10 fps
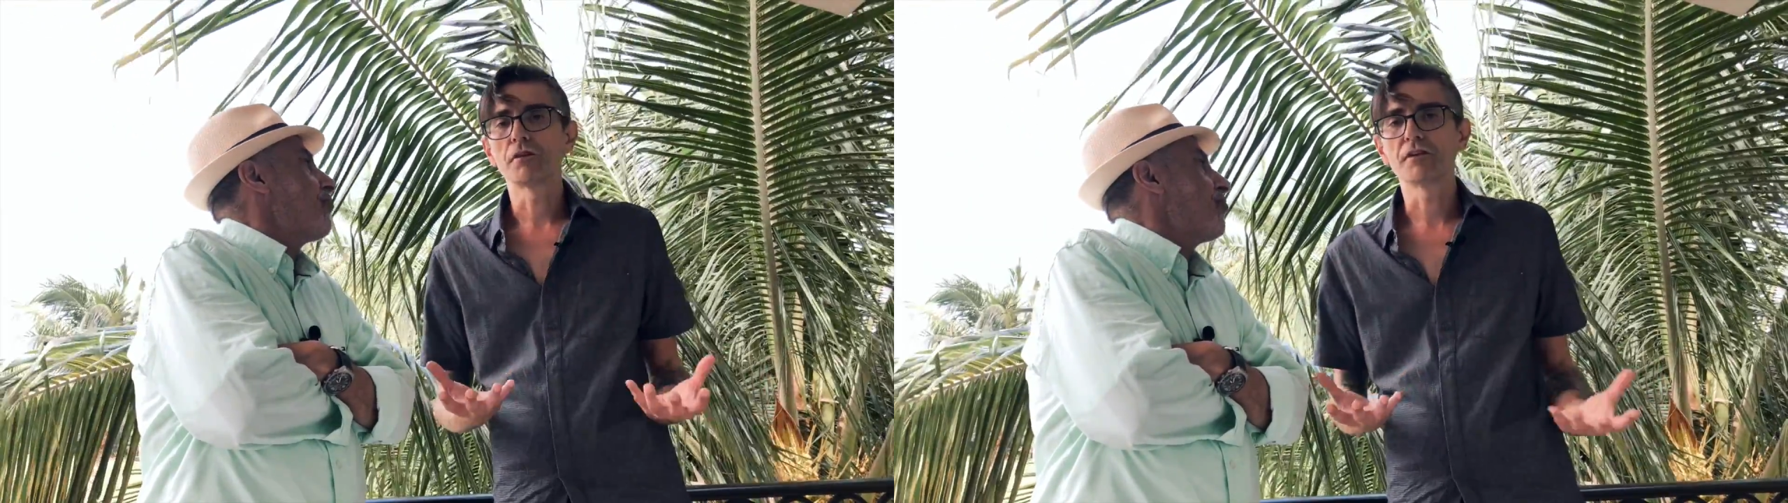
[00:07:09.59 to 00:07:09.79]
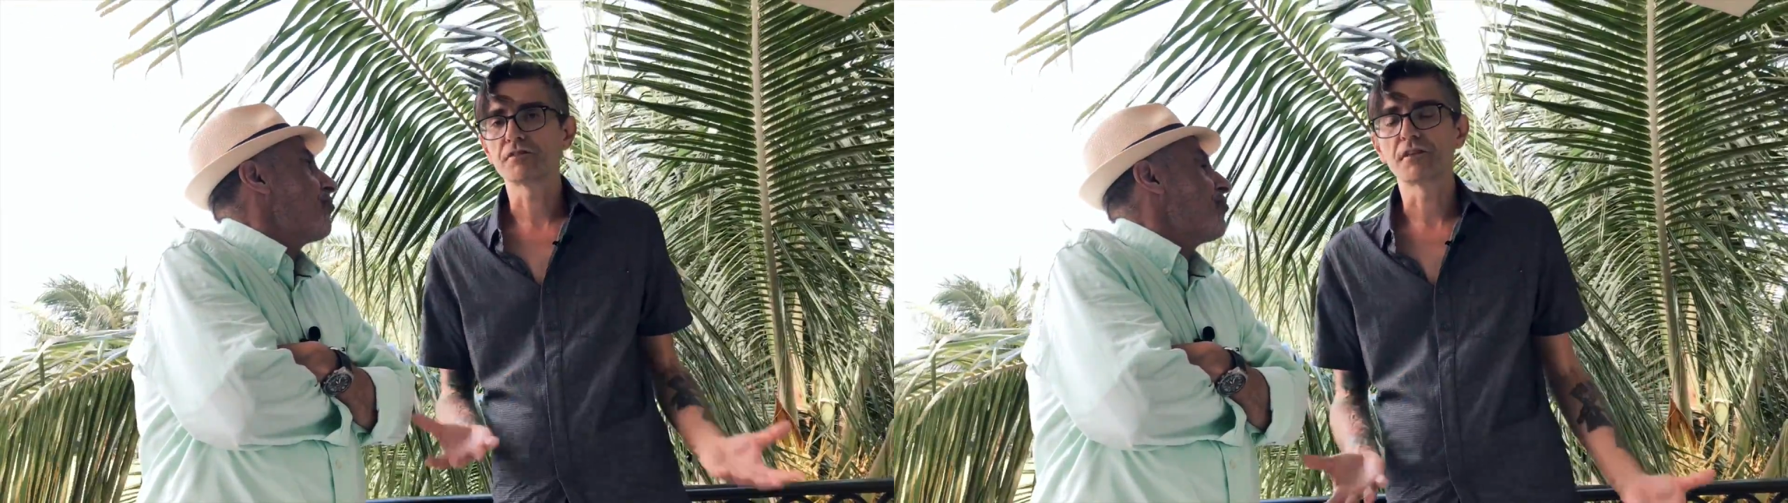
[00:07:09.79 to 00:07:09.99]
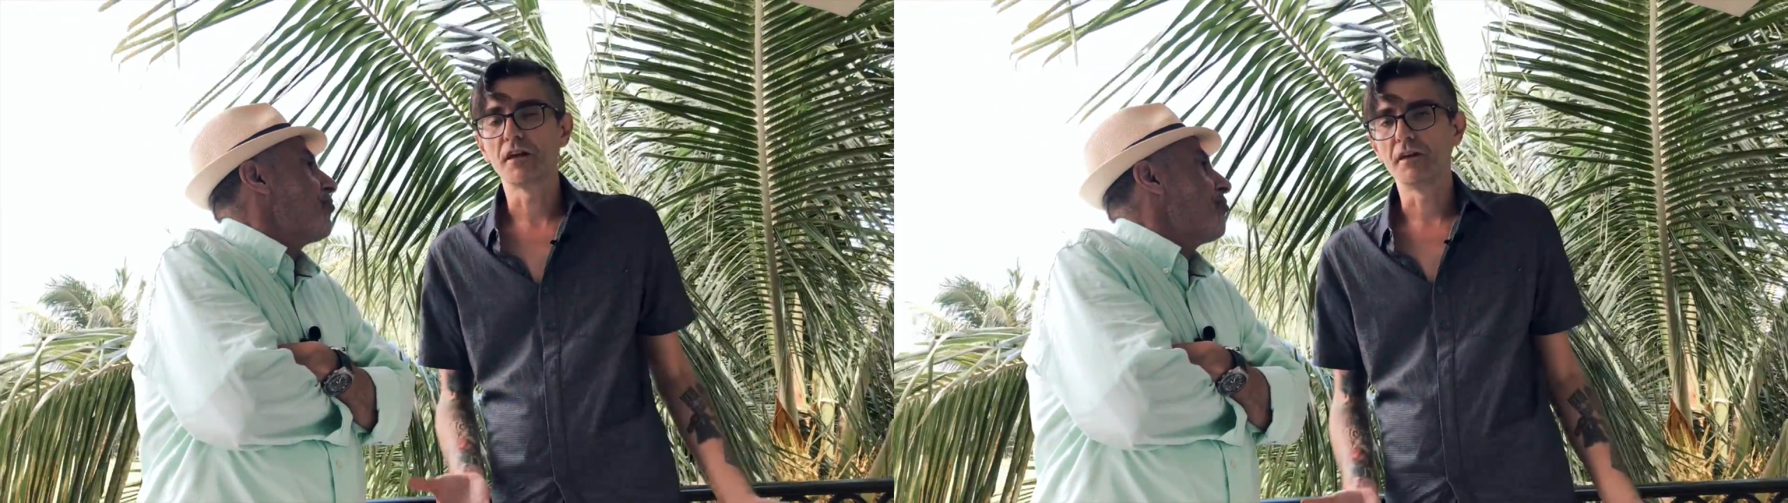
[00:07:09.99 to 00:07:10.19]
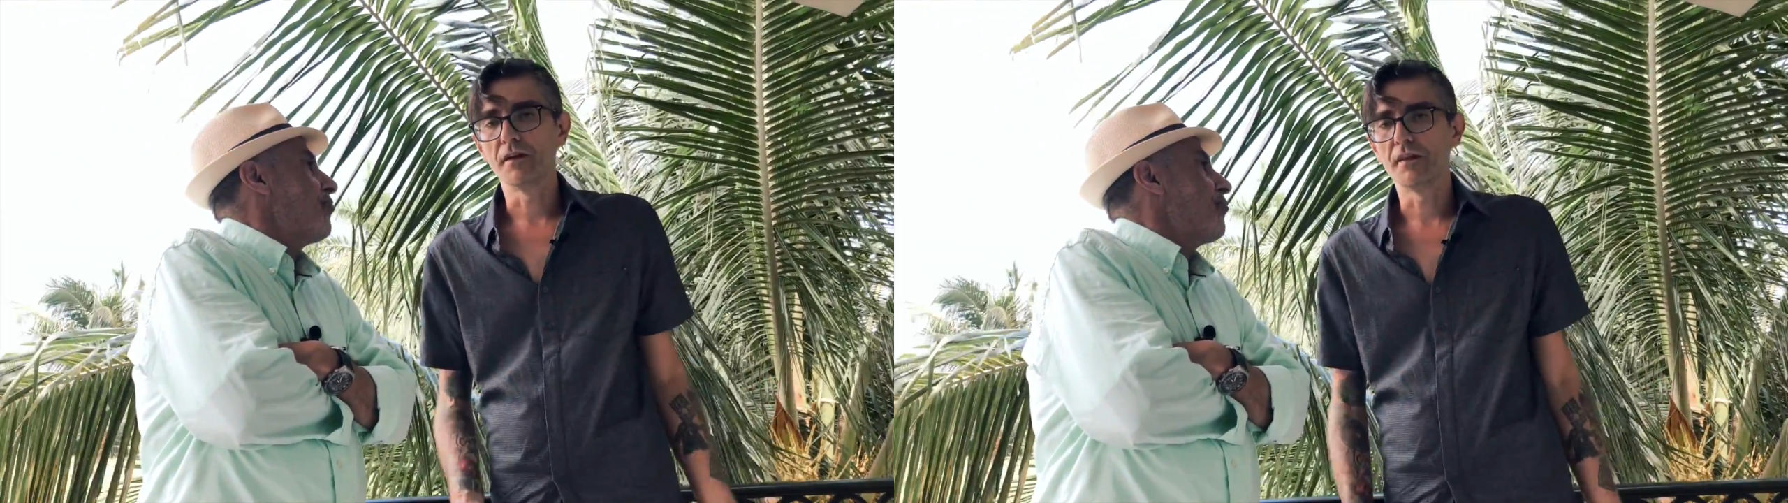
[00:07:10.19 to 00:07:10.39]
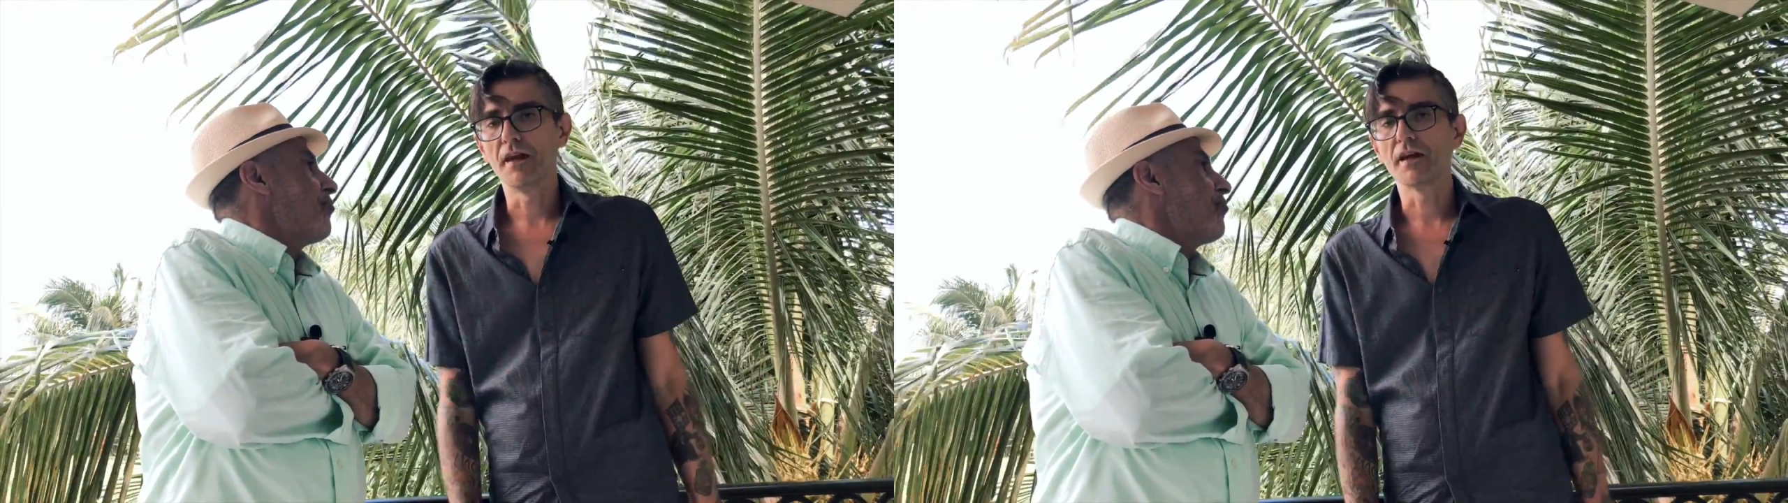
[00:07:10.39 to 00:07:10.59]
for this
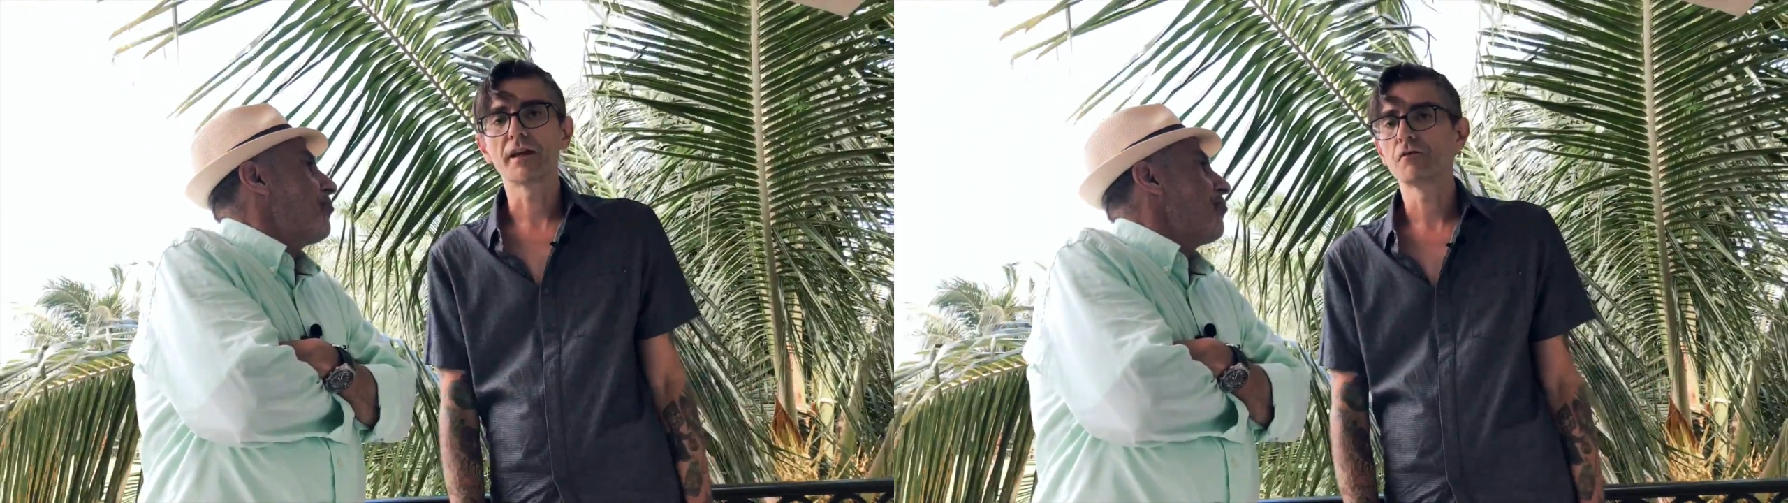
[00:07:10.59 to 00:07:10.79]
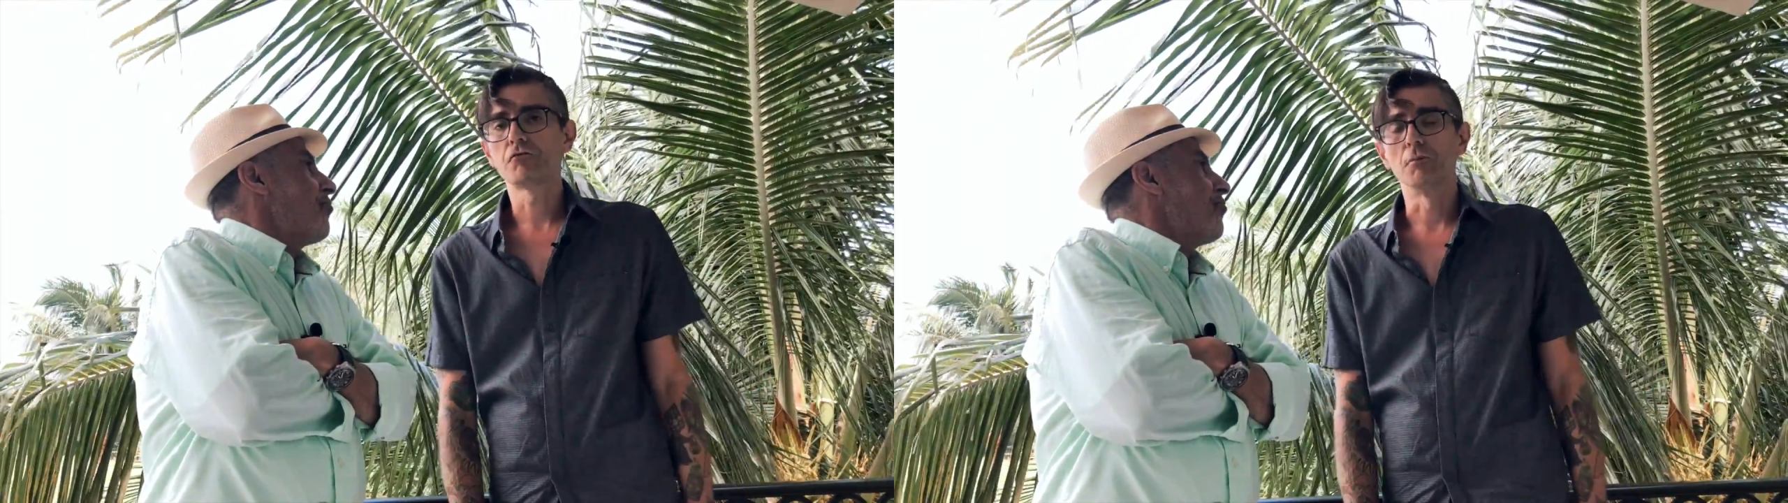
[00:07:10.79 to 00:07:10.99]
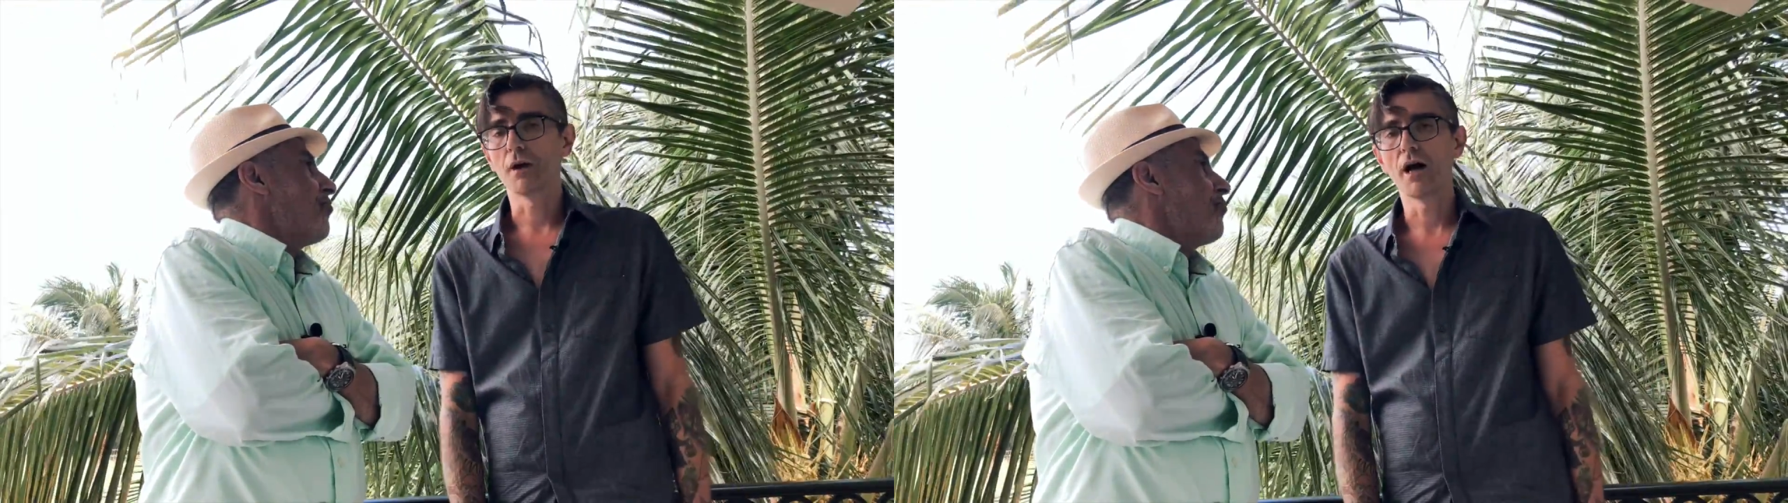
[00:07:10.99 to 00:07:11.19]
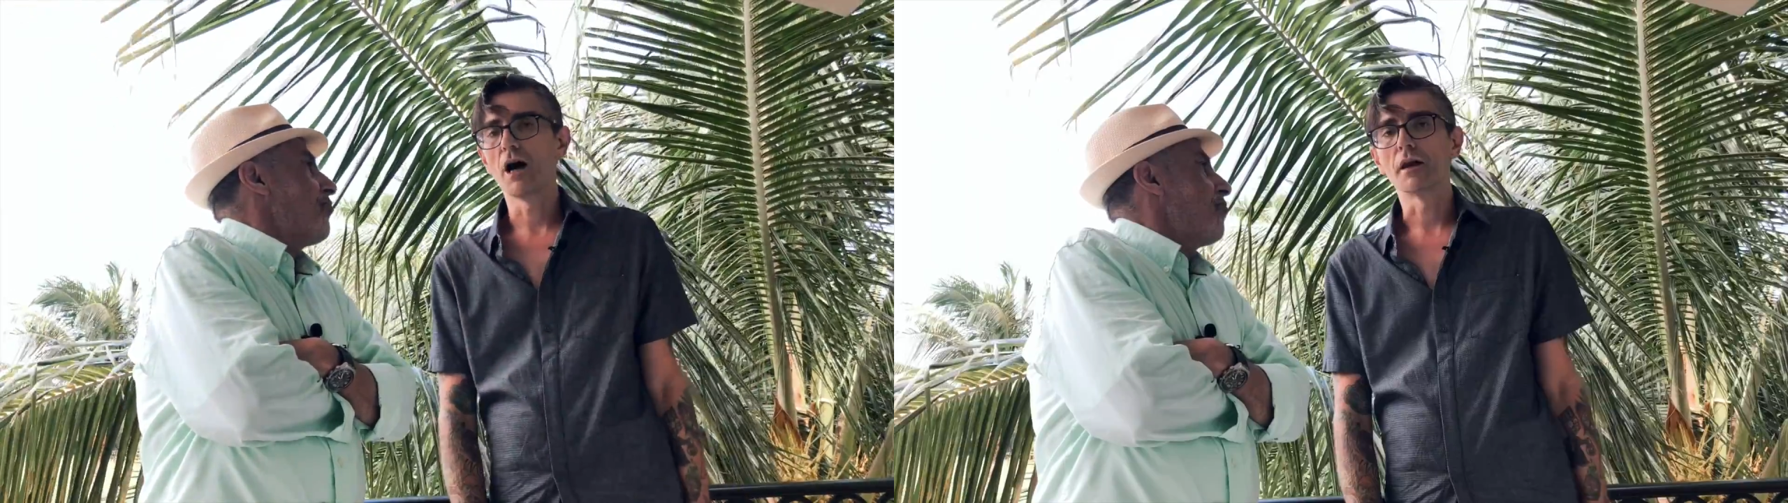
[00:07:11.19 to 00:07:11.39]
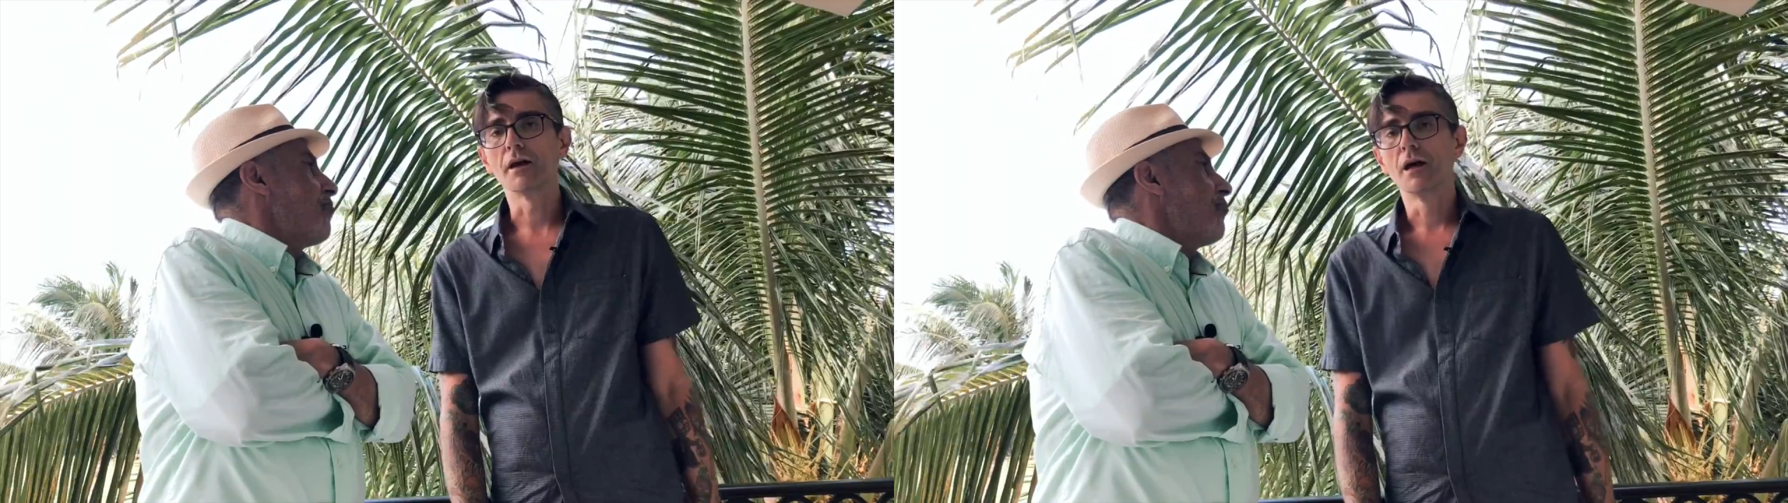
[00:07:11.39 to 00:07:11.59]
than a gift from
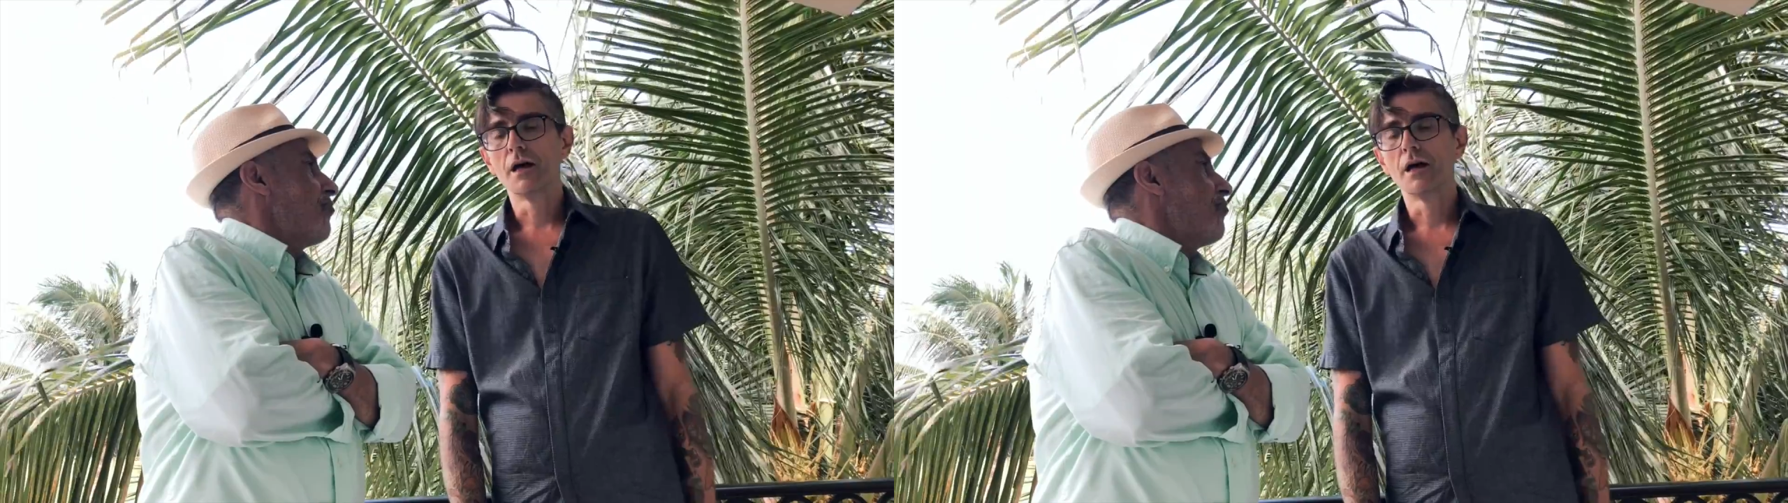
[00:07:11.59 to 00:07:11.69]
God.